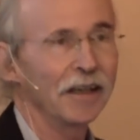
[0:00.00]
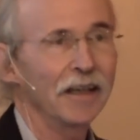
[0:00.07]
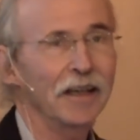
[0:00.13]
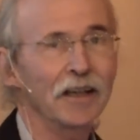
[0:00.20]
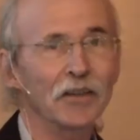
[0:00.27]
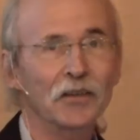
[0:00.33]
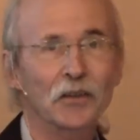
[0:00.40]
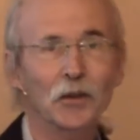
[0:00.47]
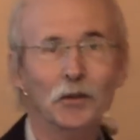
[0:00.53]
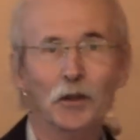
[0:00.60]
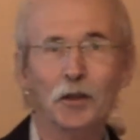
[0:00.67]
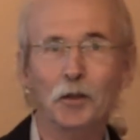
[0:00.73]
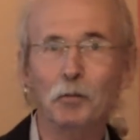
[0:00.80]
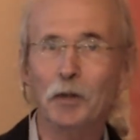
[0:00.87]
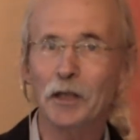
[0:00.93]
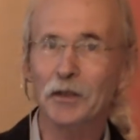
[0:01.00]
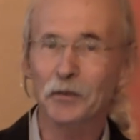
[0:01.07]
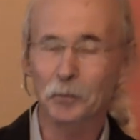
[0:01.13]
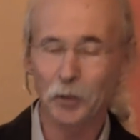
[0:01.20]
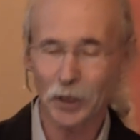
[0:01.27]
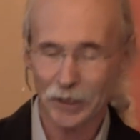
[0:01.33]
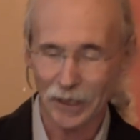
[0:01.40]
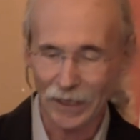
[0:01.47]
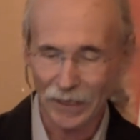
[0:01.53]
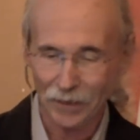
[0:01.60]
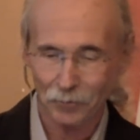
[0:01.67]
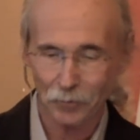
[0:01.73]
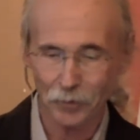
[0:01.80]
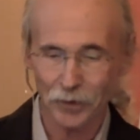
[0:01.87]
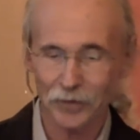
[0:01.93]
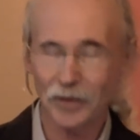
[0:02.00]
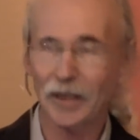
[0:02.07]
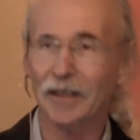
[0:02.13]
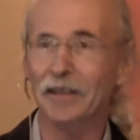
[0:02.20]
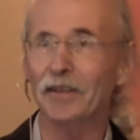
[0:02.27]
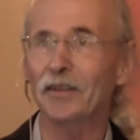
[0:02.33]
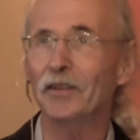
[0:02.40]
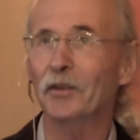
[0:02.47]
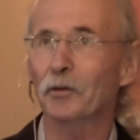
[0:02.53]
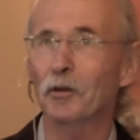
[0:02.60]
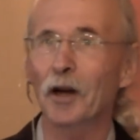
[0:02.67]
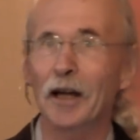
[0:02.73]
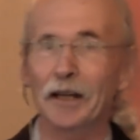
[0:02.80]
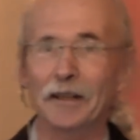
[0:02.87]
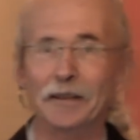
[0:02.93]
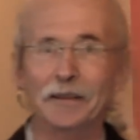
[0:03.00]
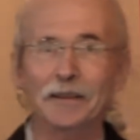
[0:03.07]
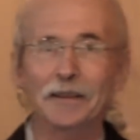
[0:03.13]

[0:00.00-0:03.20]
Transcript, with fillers: and it's certainly the biggest book I ever intend to write.